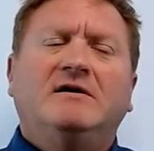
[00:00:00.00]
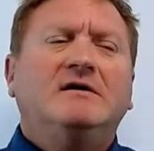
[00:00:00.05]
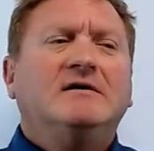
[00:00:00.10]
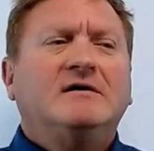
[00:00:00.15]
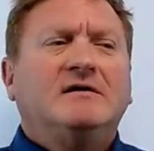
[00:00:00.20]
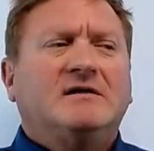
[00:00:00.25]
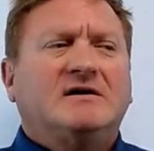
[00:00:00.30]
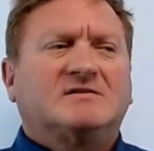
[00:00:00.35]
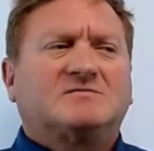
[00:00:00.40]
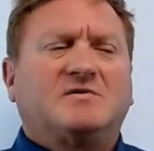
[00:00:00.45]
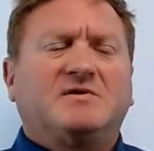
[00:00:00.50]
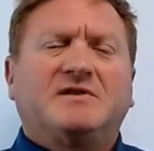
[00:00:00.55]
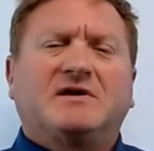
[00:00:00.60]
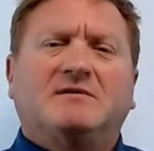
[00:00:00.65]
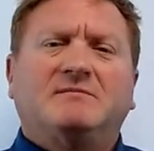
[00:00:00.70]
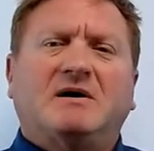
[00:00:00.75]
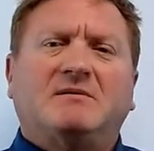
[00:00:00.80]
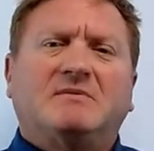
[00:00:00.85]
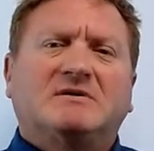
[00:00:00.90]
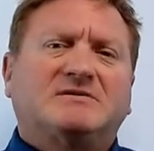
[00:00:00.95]
That's one thing
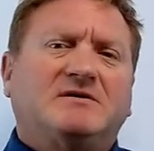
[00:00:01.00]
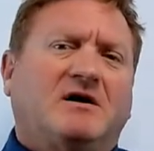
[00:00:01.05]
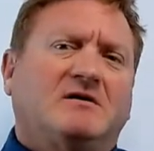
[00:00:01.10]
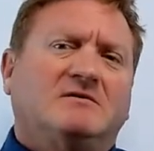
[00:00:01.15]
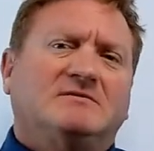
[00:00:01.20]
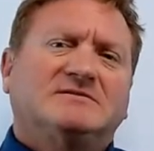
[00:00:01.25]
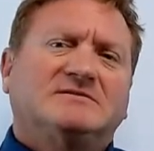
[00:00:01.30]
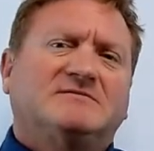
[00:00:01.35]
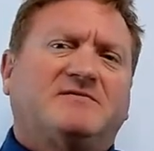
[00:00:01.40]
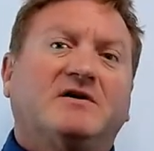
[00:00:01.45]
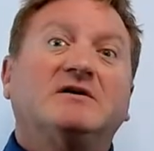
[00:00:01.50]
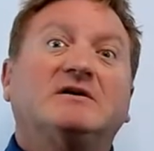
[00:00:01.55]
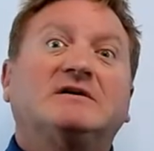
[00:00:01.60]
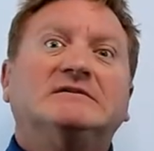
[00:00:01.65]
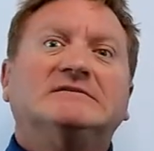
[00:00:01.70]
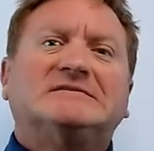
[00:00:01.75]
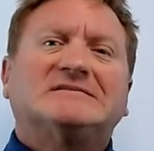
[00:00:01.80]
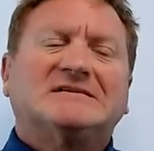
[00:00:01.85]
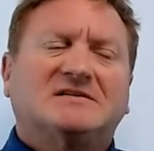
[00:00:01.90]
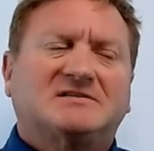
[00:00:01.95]
about McDonald's, very
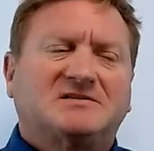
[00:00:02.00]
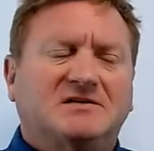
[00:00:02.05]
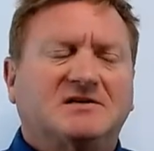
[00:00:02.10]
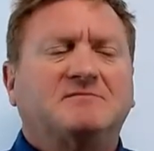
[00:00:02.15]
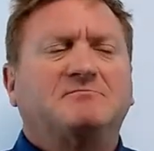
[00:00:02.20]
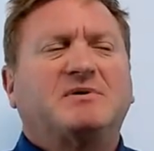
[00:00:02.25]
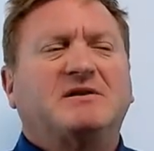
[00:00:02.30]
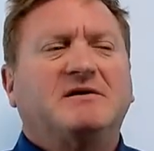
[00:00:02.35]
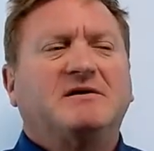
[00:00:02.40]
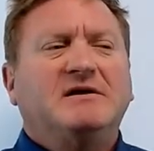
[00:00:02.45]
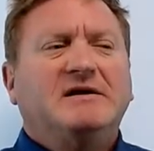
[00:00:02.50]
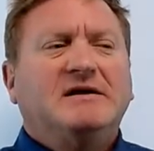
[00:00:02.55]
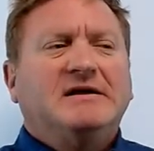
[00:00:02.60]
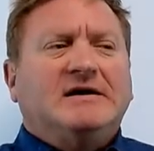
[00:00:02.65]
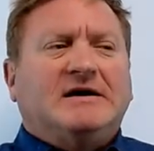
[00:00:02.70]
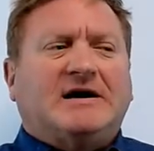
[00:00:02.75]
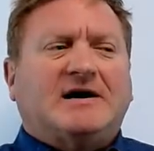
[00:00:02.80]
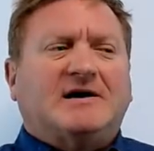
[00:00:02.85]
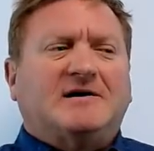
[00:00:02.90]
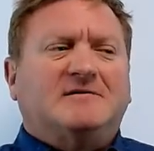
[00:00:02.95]
consistent. But,
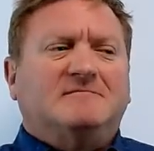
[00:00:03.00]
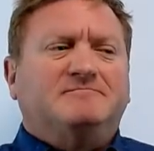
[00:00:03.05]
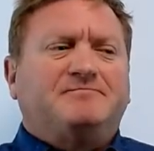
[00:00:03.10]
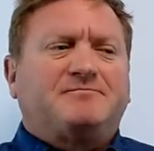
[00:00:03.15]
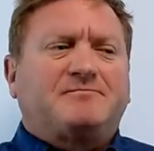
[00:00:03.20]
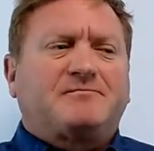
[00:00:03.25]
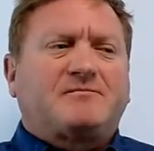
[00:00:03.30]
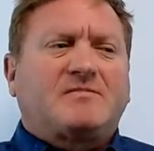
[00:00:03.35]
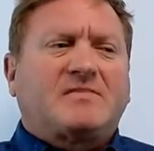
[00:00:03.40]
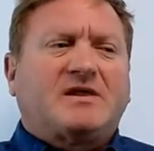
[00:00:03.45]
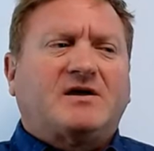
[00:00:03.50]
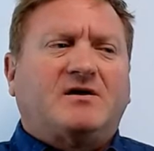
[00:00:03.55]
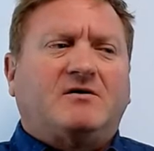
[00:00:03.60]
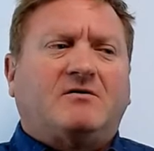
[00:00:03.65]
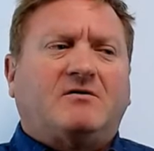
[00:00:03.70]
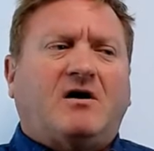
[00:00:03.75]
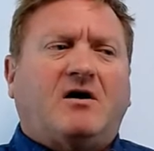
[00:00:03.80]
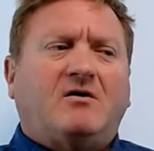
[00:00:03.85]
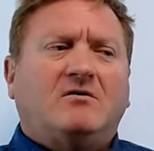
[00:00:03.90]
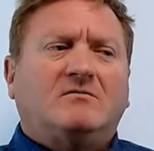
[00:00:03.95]
you
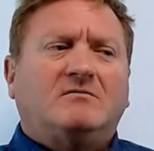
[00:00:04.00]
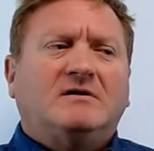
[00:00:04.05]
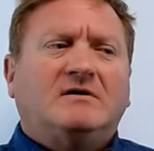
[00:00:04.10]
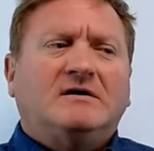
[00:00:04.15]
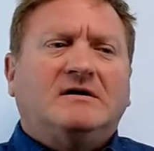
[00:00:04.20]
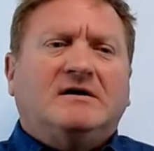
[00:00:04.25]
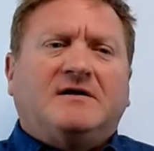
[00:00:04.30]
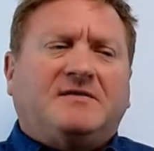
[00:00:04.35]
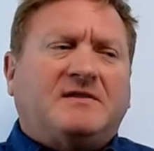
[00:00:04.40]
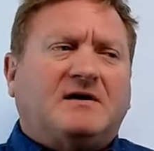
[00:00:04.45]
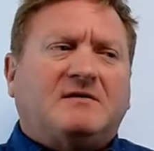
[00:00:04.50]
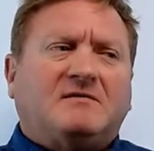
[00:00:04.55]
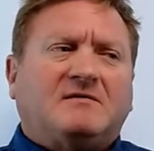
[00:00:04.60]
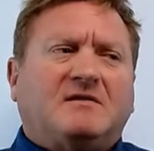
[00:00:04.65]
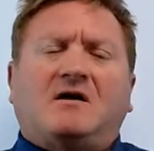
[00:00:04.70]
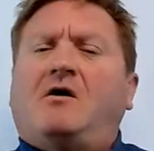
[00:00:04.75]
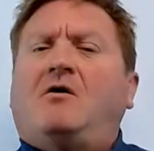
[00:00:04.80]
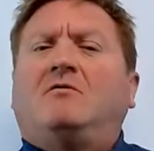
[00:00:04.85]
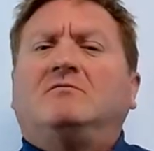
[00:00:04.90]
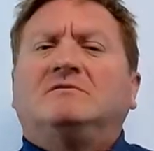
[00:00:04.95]
know, they
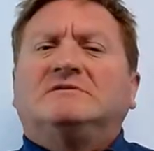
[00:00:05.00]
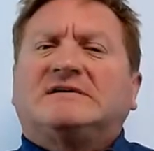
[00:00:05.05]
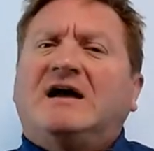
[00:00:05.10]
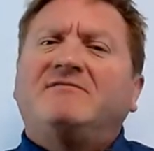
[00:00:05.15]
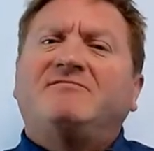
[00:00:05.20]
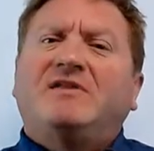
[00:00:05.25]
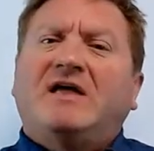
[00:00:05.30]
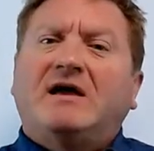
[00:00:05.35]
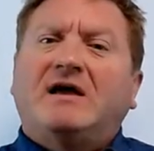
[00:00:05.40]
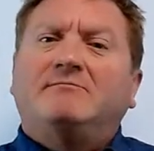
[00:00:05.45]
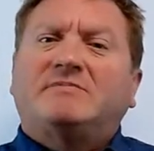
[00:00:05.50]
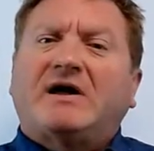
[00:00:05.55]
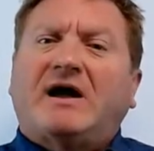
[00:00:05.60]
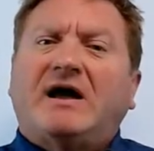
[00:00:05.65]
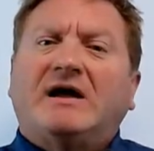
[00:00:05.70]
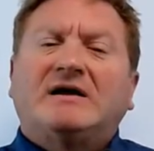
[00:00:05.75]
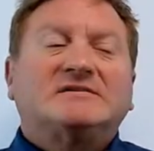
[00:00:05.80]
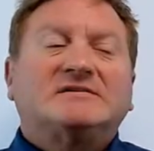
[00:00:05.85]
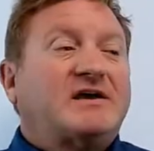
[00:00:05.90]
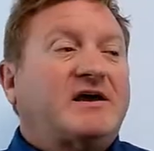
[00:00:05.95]
always have name
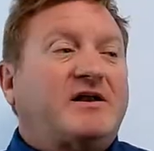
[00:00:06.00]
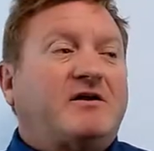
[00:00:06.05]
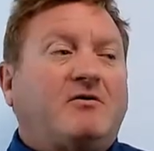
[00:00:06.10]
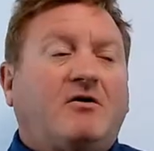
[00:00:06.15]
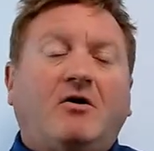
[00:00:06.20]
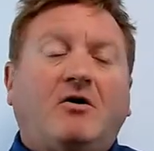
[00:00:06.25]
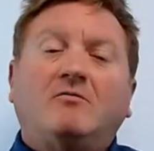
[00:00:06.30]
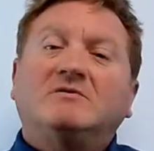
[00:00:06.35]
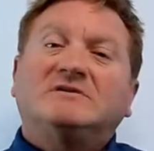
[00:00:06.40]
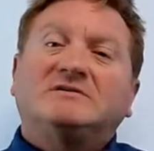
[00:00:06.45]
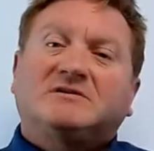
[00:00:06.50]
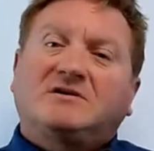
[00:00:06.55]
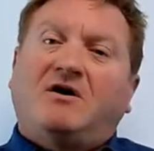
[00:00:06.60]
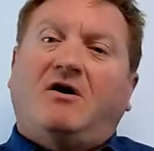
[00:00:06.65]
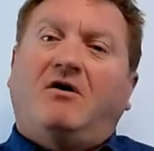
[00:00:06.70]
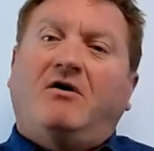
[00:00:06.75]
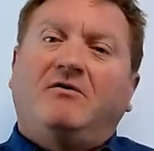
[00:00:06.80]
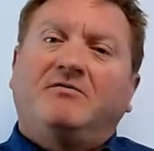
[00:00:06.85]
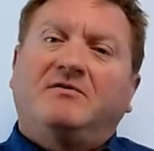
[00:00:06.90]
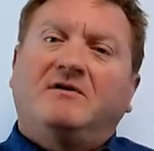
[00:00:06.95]
tags, and I always
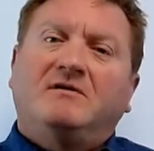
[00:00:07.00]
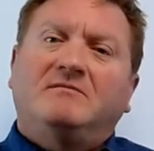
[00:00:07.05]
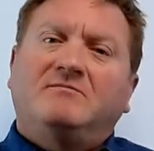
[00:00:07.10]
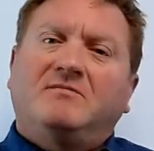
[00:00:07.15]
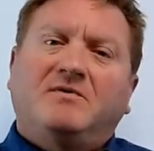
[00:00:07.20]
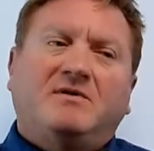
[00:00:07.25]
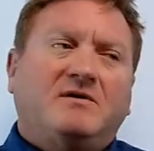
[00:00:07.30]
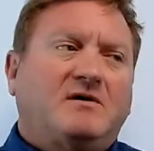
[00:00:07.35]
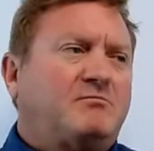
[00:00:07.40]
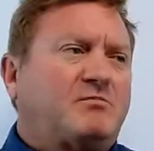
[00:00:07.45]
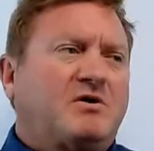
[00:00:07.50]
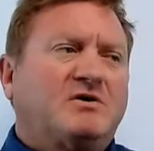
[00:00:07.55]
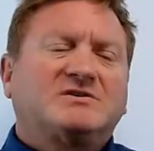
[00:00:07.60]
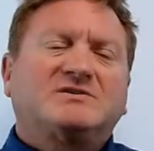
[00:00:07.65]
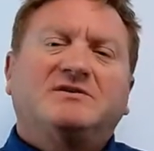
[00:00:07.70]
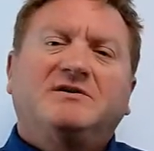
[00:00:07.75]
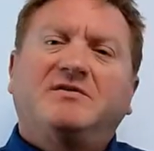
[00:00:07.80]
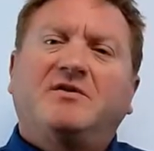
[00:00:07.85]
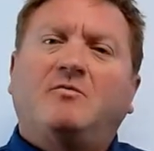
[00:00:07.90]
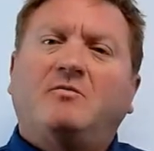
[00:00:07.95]
call the person
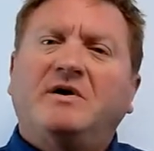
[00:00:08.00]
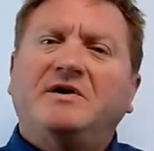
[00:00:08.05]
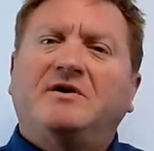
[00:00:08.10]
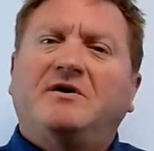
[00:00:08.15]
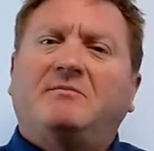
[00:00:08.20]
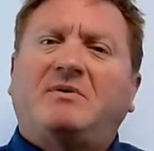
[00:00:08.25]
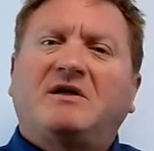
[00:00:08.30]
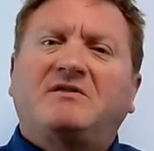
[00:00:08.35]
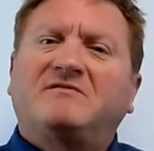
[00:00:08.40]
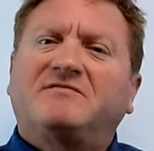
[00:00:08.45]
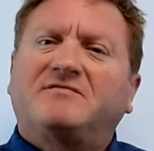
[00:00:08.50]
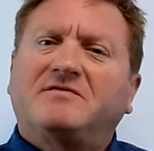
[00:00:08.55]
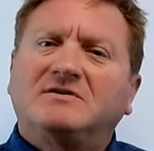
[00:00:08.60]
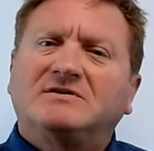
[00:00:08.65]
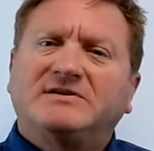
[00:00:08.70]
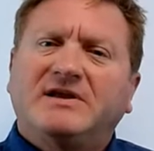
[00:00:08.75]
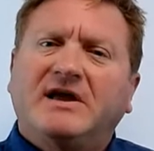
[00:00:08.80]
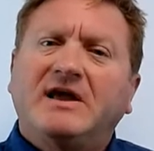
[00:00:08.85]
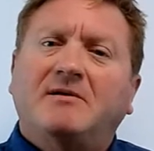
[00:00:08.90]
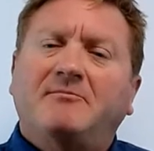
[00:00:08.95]
in the window by their
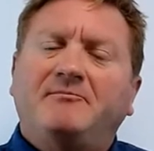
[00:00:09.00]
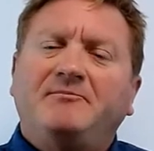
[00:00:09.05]
first name